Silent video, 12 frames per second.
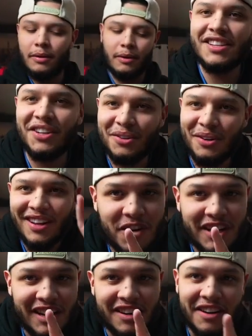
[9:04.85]
So
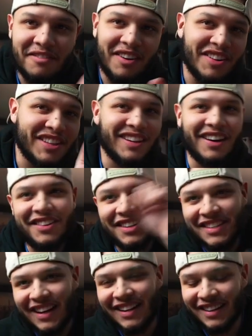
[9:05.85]
funny enough, on the other
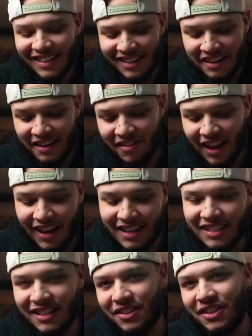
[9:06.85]
side of that
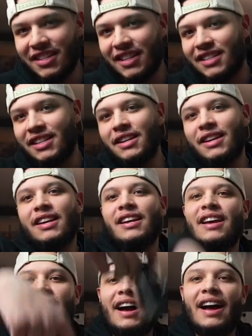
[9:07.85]
Insta360,